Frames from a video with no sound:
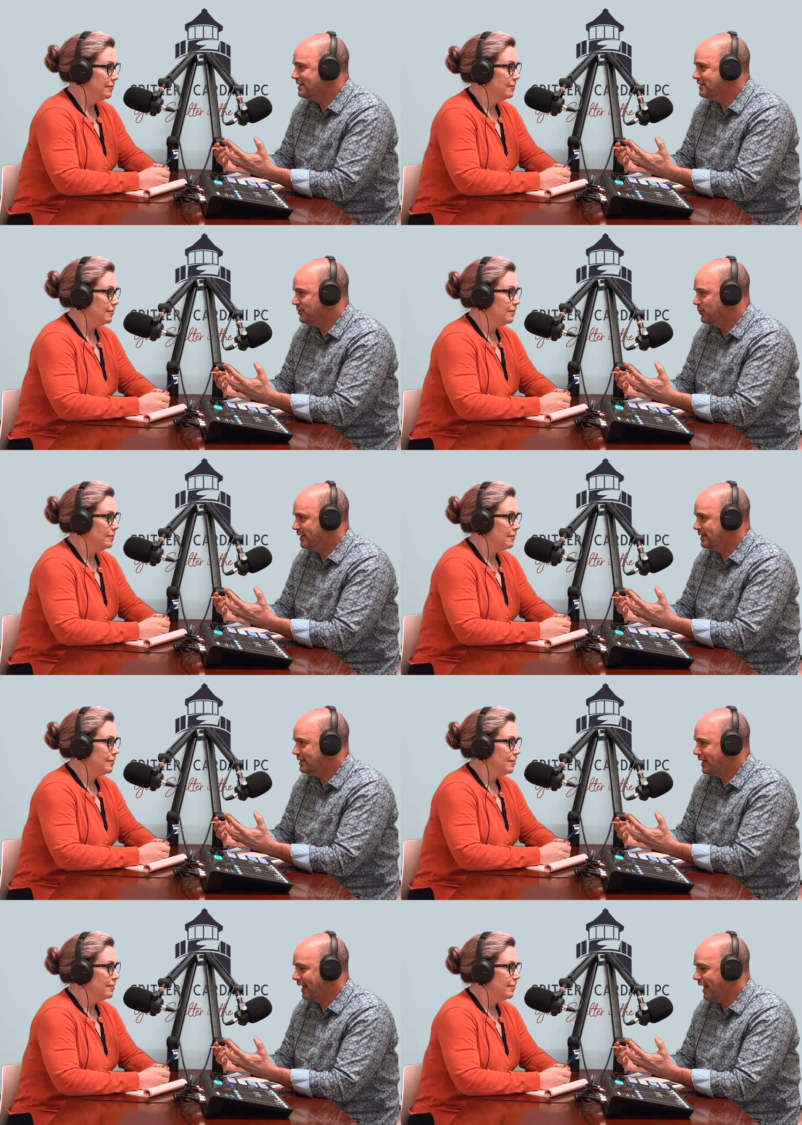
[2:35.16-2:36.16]
Speaker 1: to it.
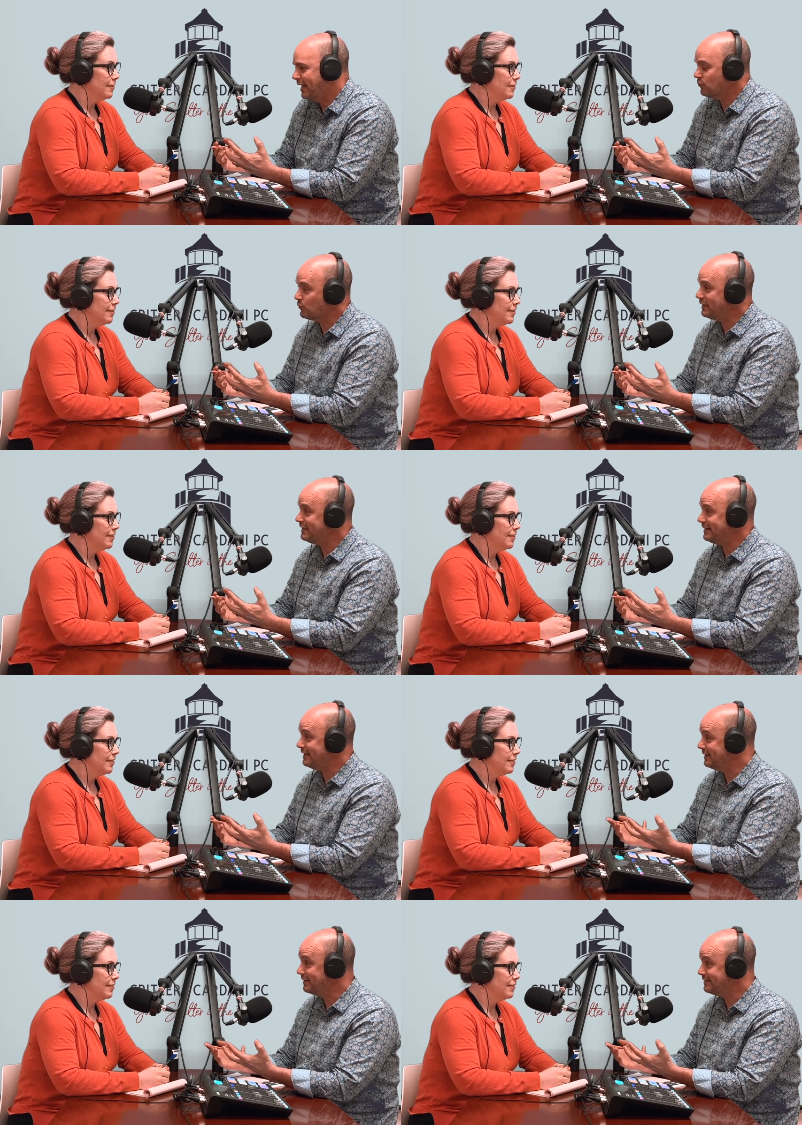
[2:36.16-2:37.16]
And
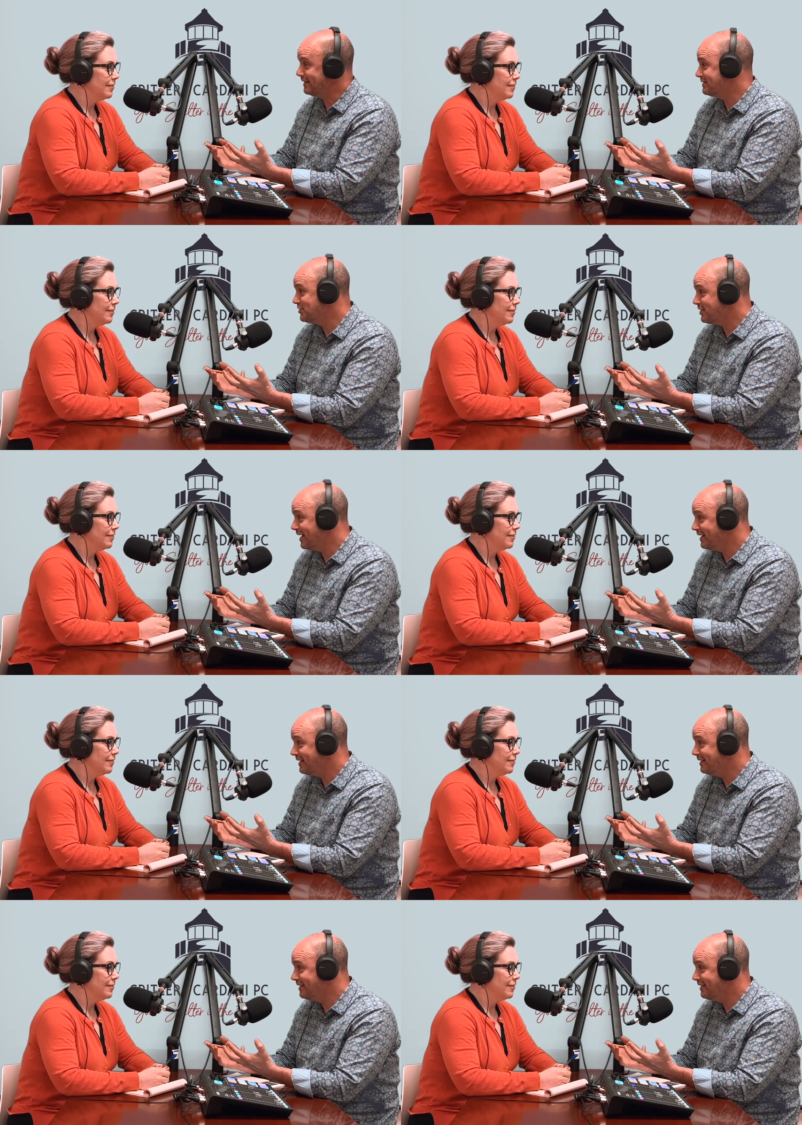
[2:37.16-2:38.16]
really, does it,
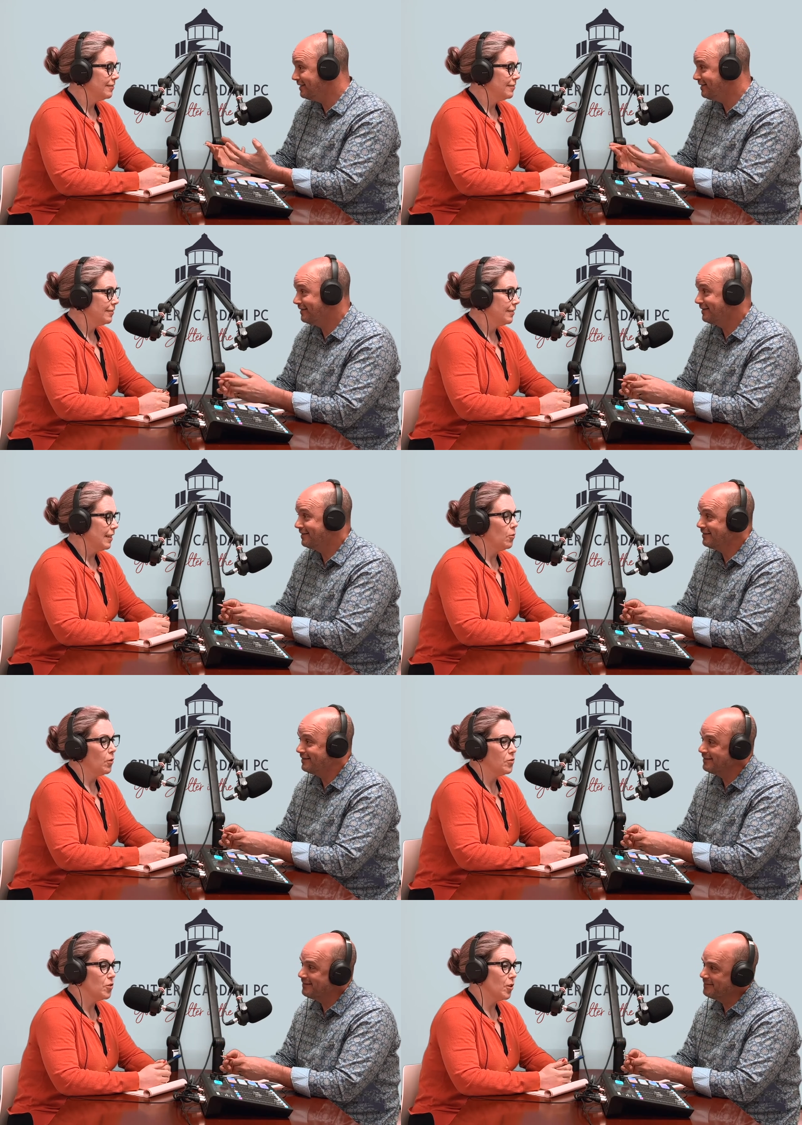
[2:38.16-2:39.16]
Jackie?
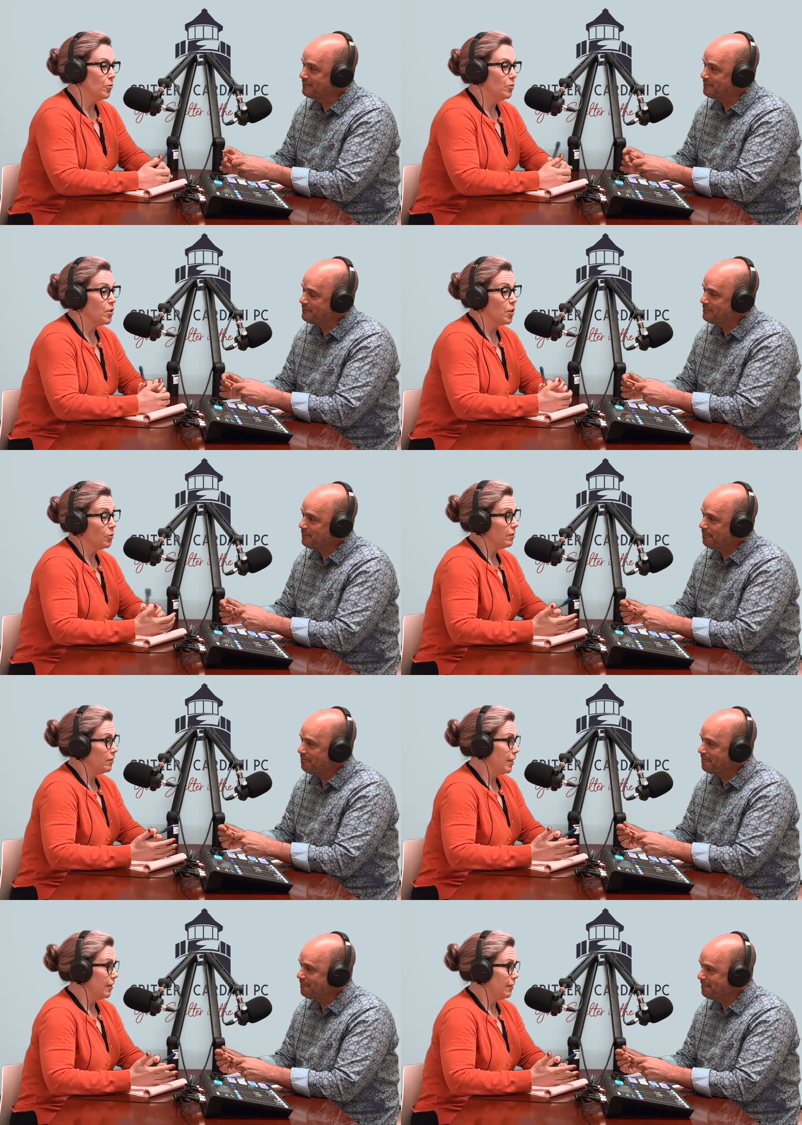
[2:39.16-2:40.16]
Speaker 2: Well, so, so
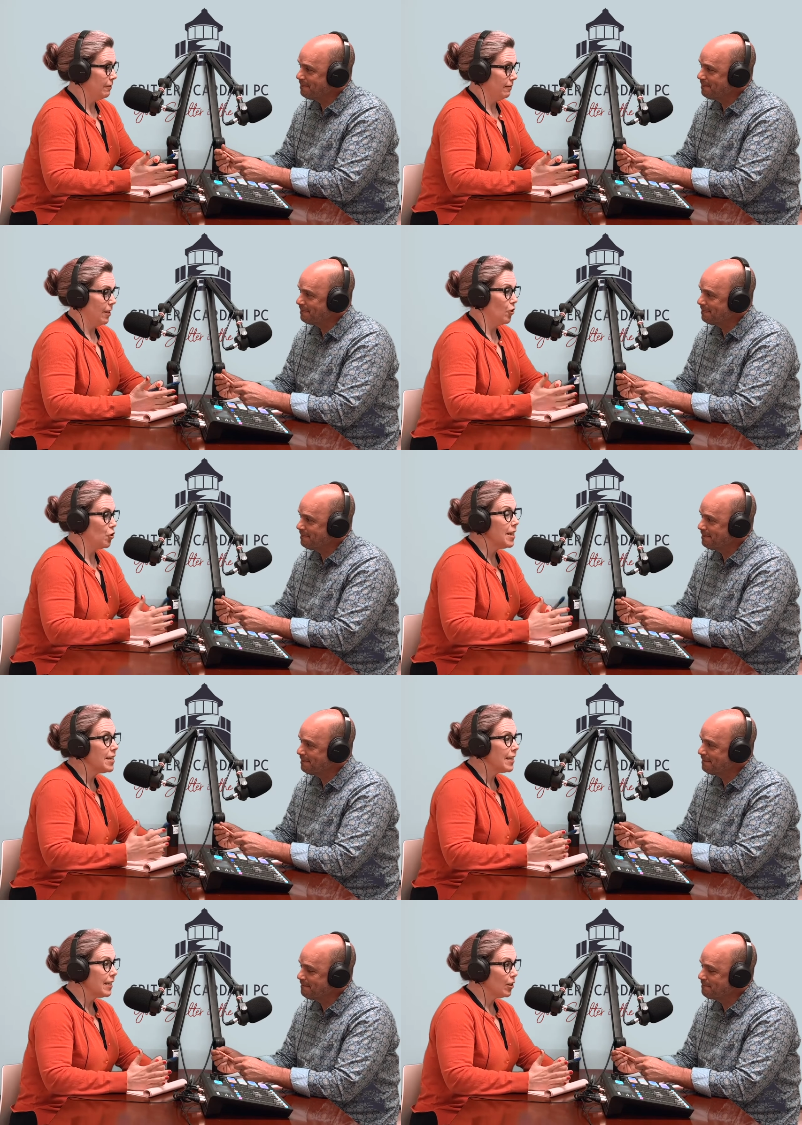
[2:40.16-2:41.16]
you're trying to
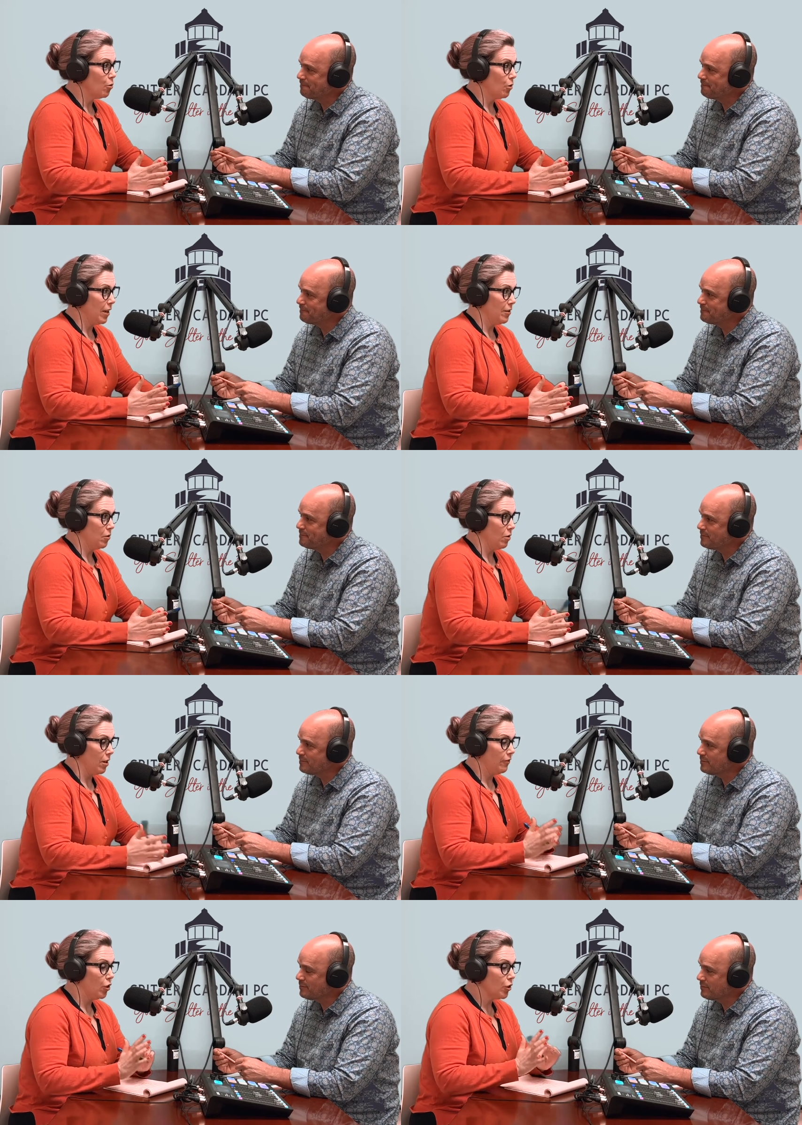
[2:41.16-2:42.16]
get in the courthouse door.
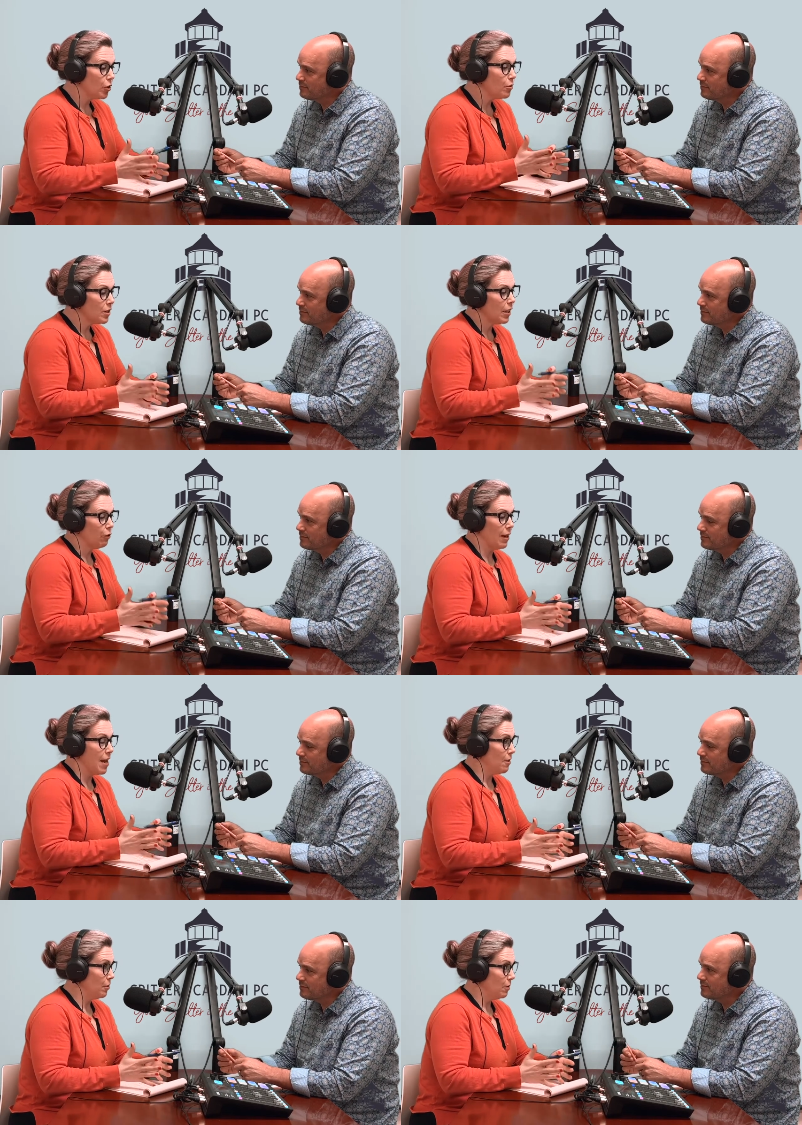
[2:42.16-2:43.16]
If you're using
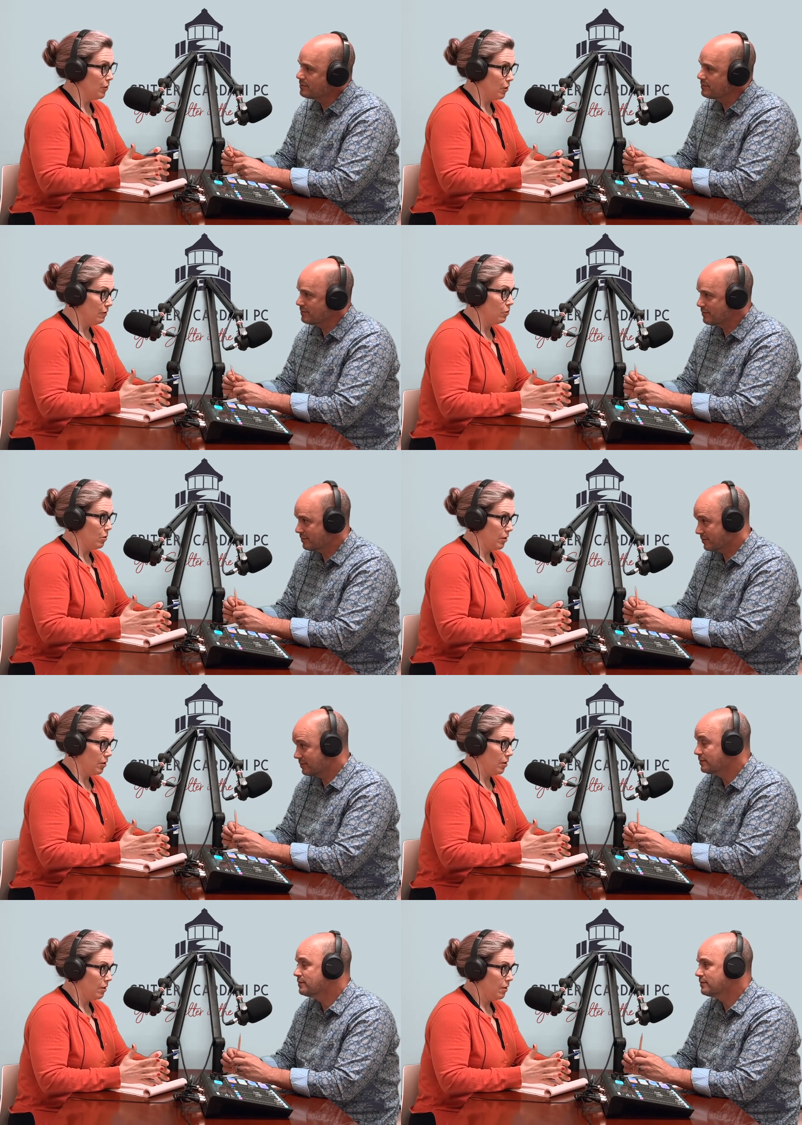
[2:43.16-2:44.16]
grounds for divorce,